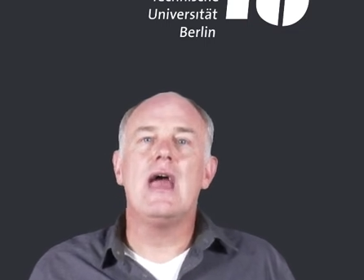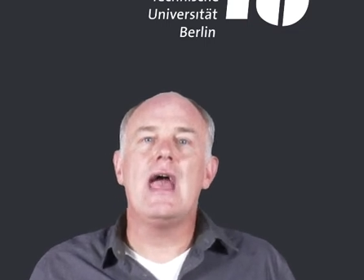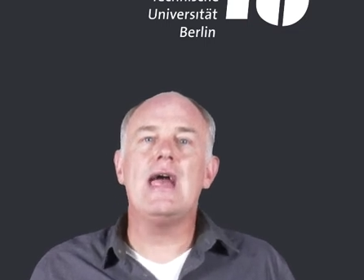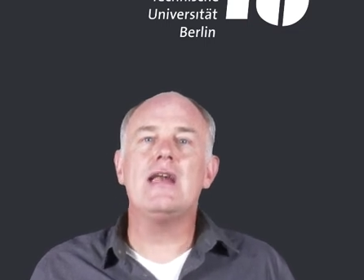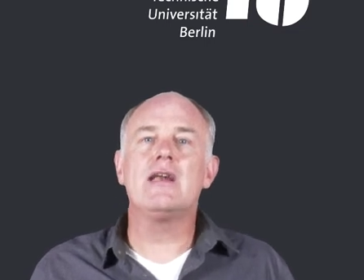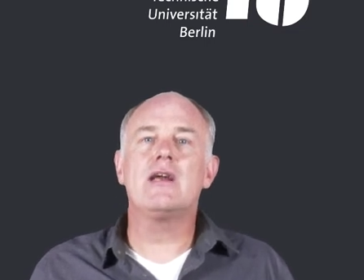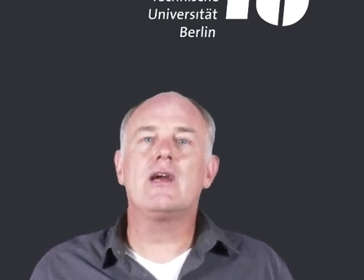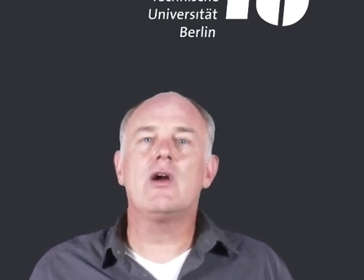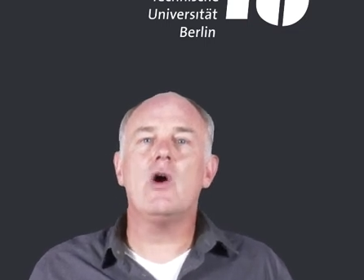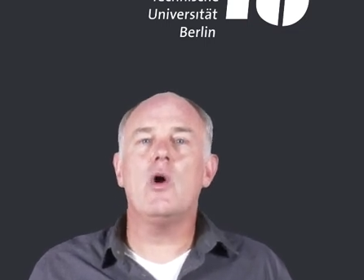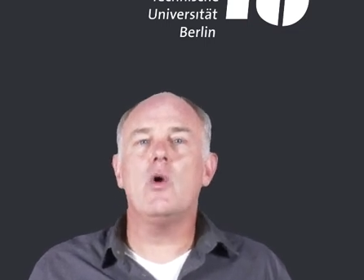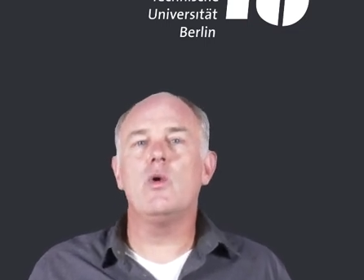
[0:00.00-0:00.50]

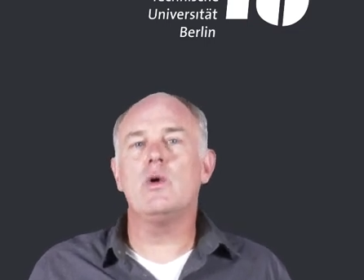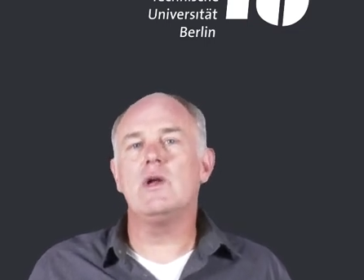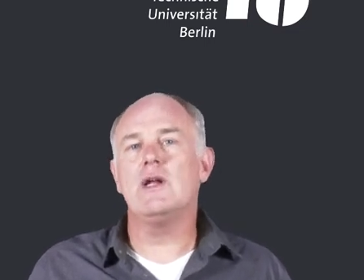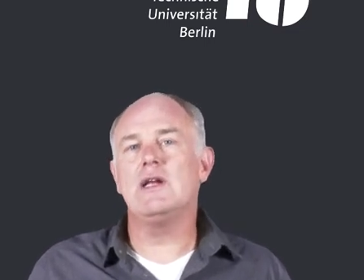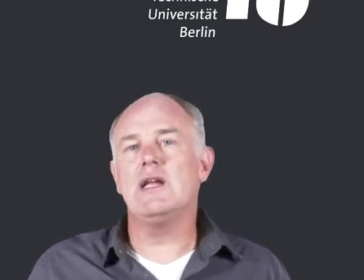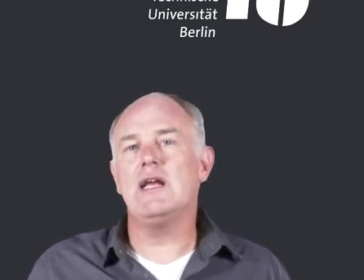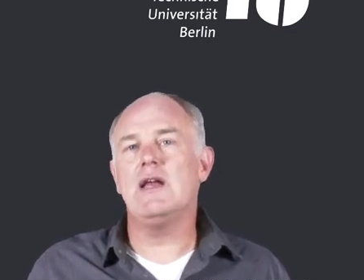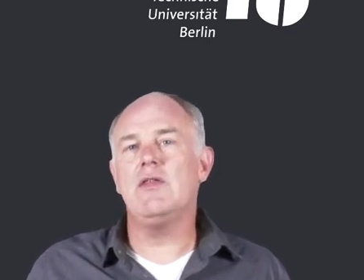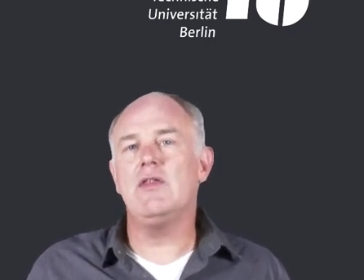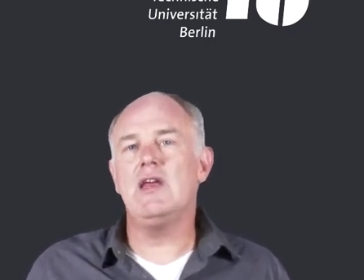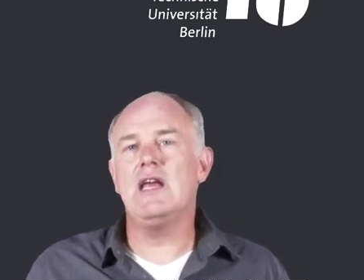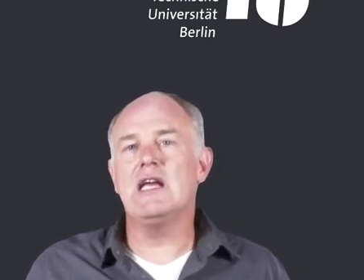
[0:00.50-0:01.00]

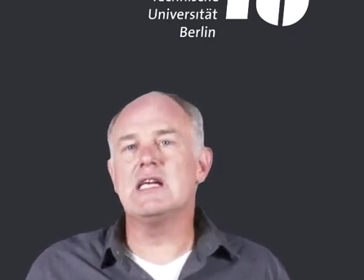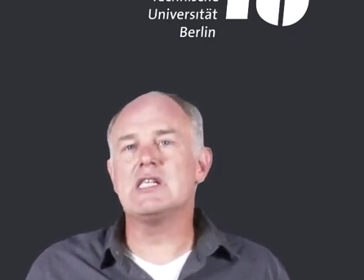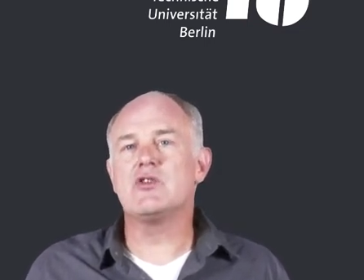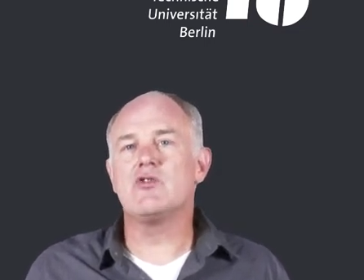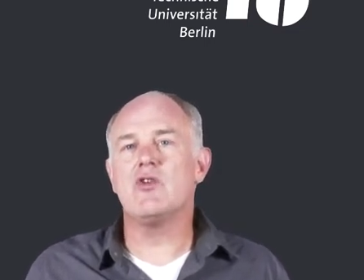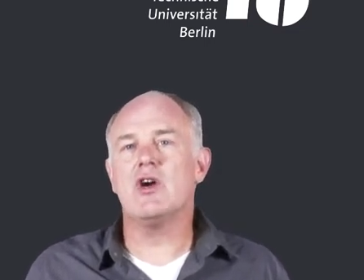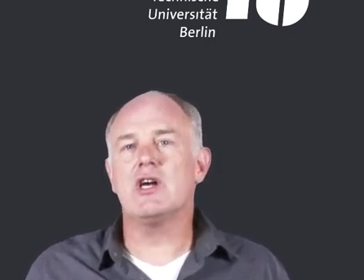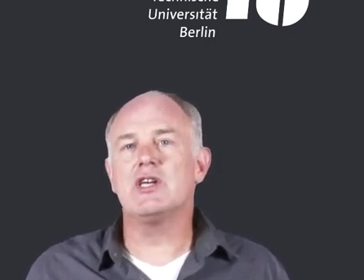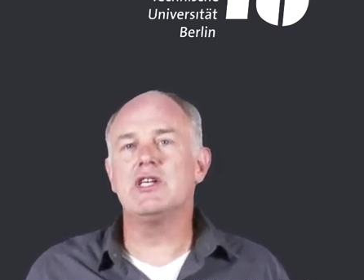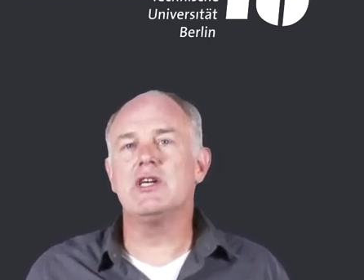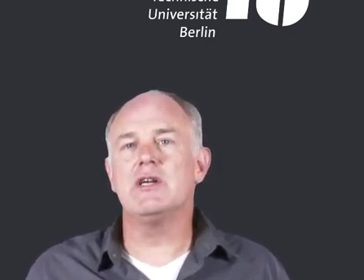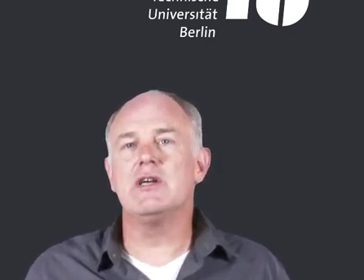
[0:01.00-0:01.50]
encoded in the
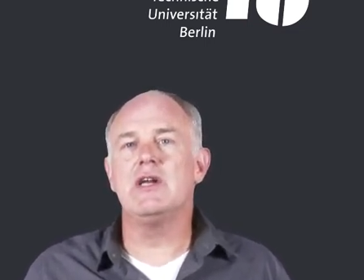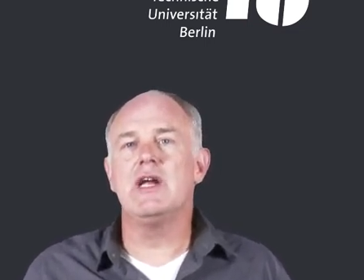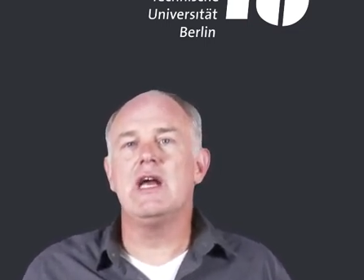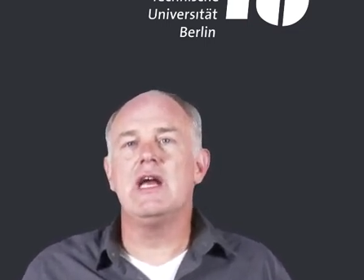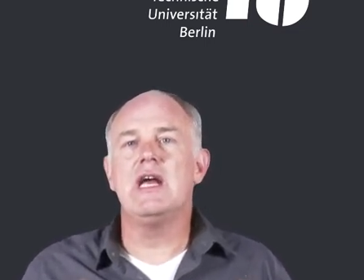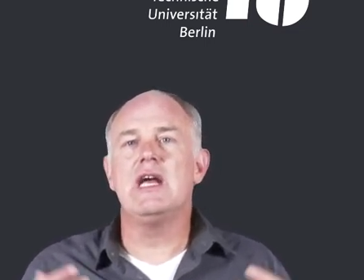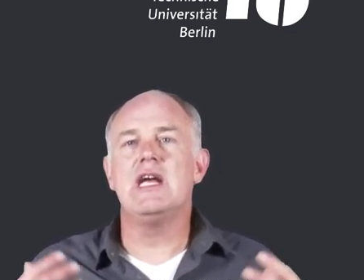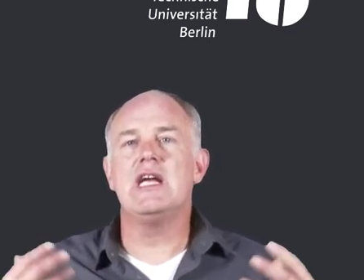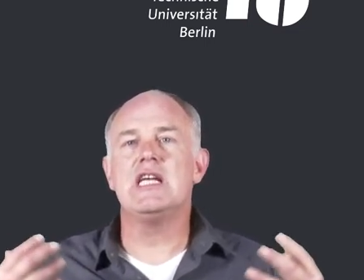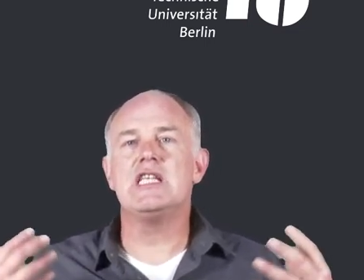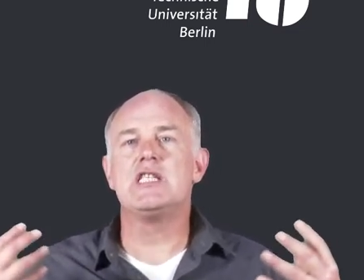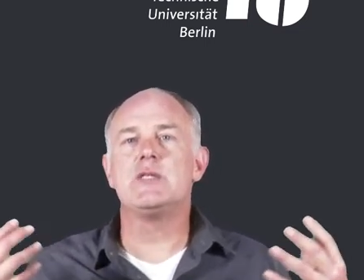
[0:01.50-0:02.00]
instruction
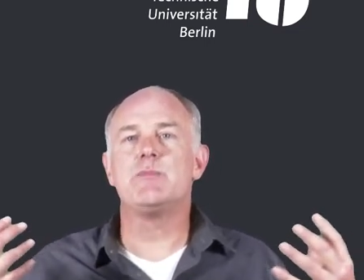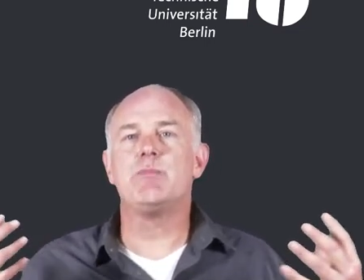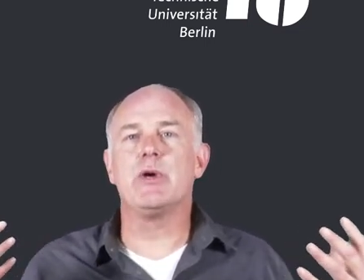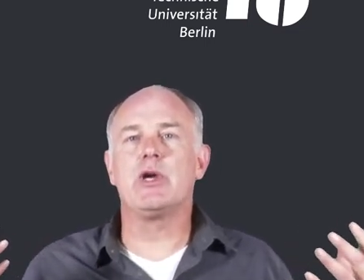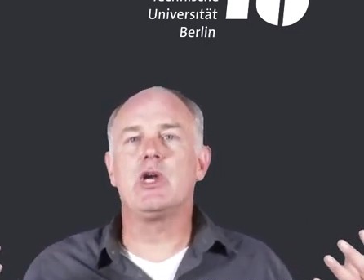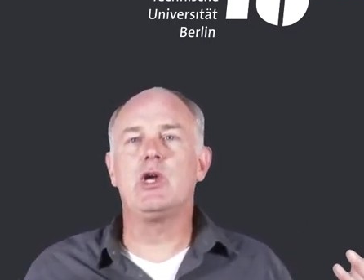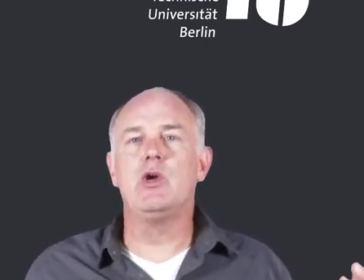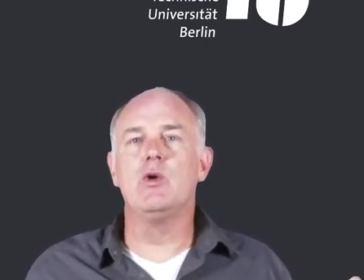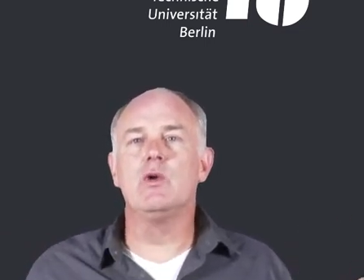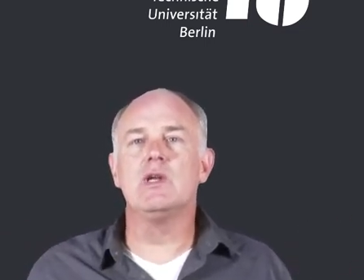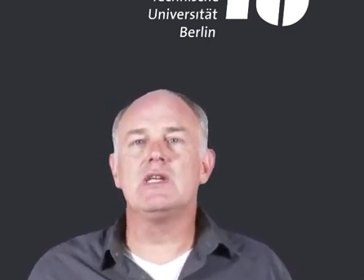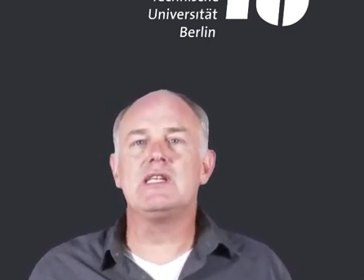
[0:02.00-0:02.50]
is
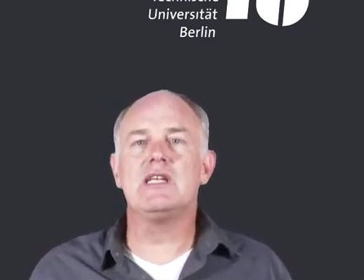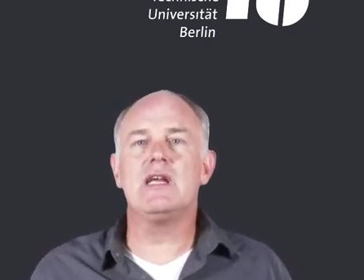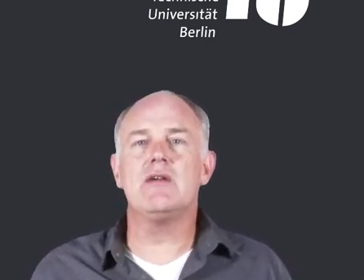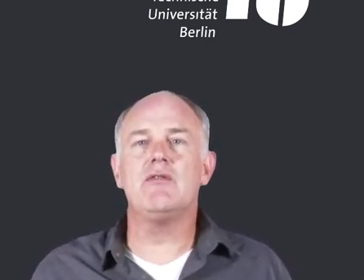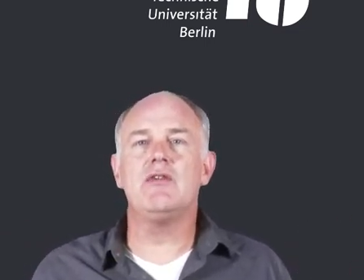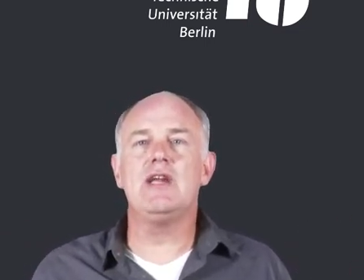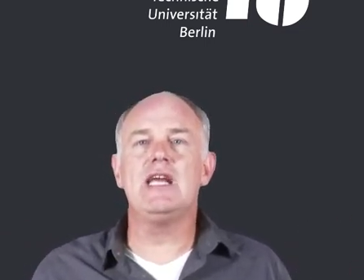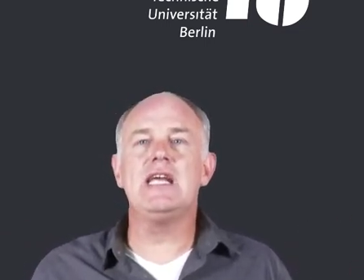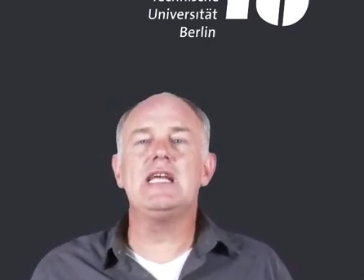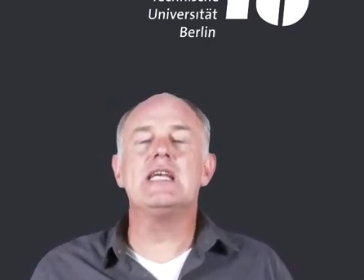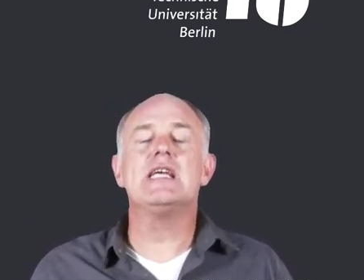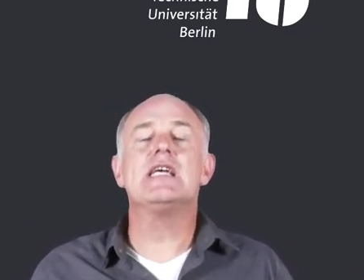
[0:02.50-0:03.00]

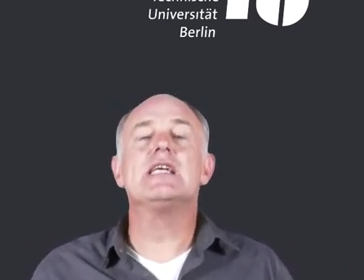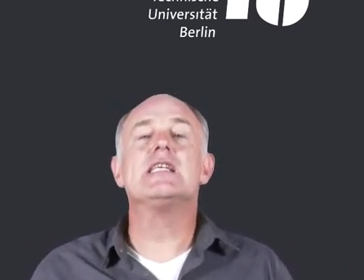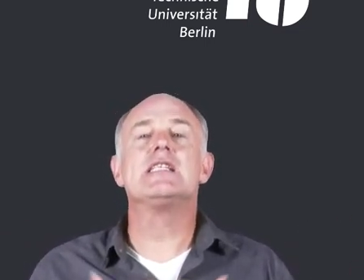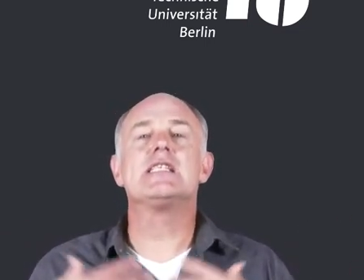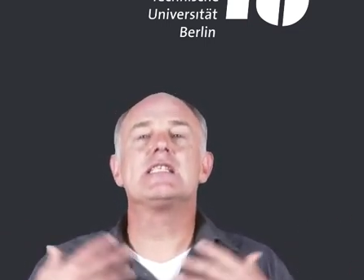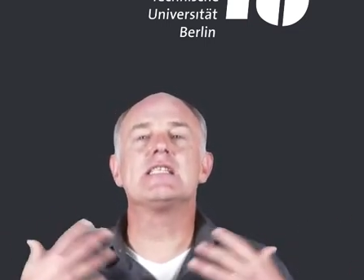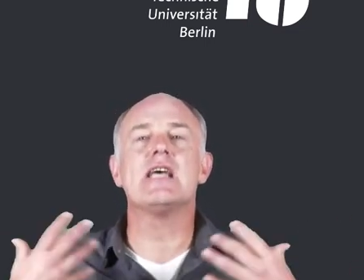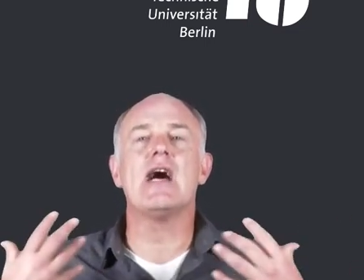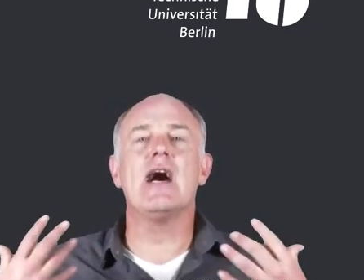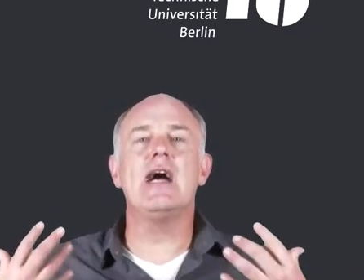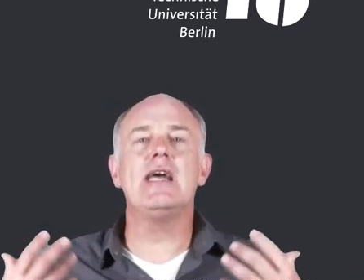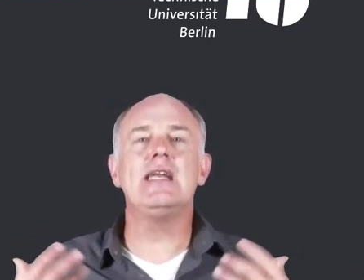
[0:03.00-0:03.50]
speculatively
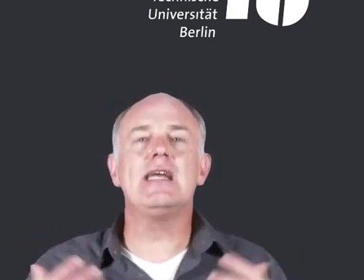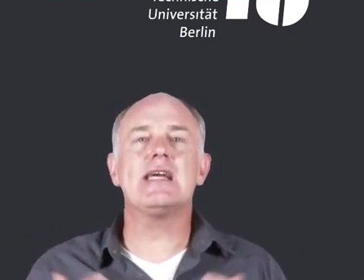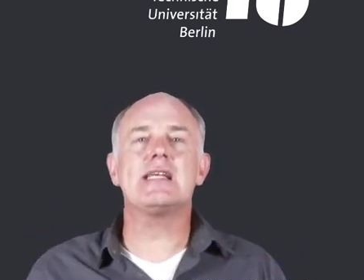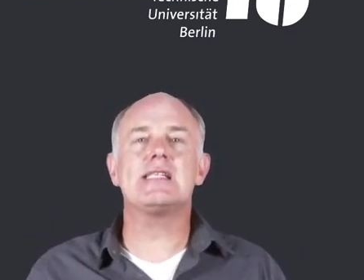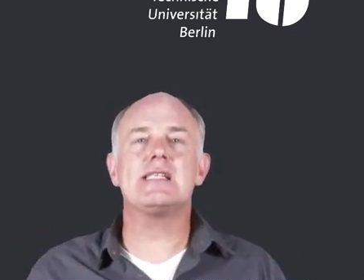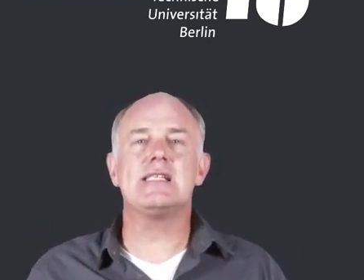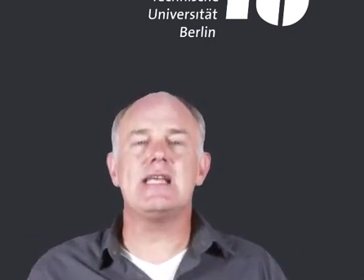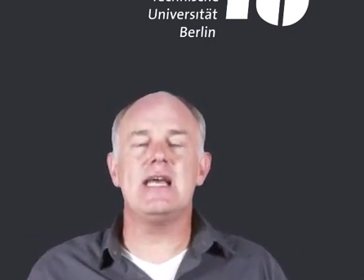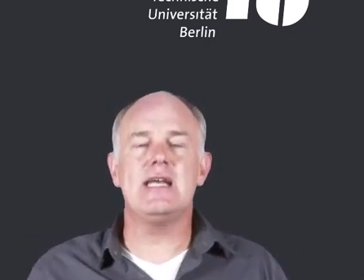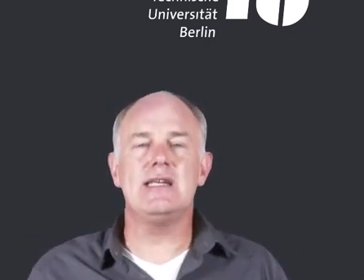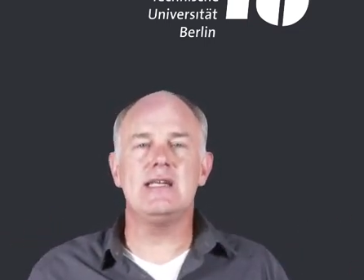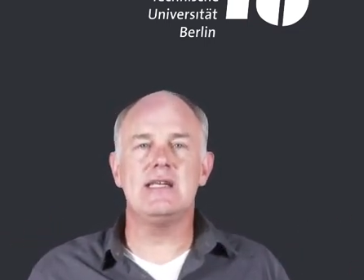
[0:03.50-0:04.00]
sign
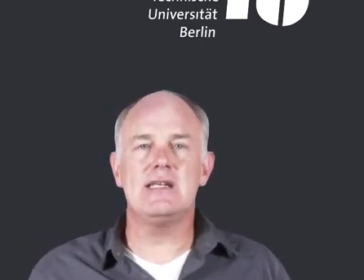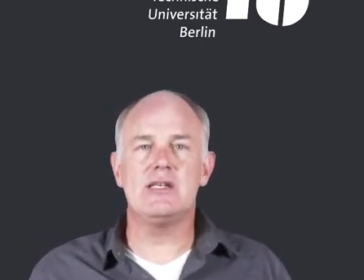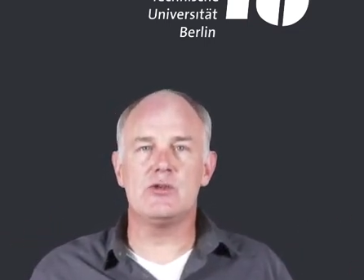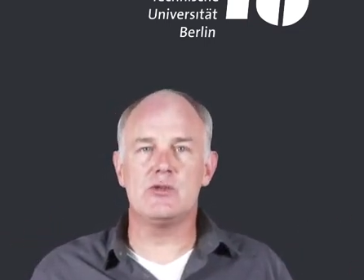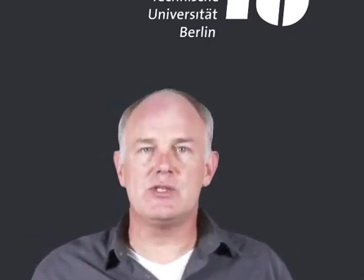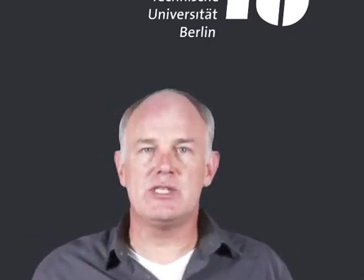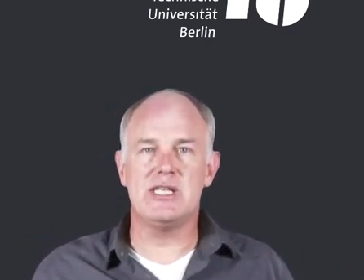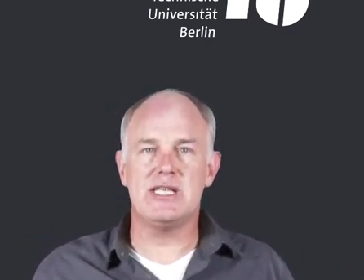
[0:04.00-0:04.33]
extended to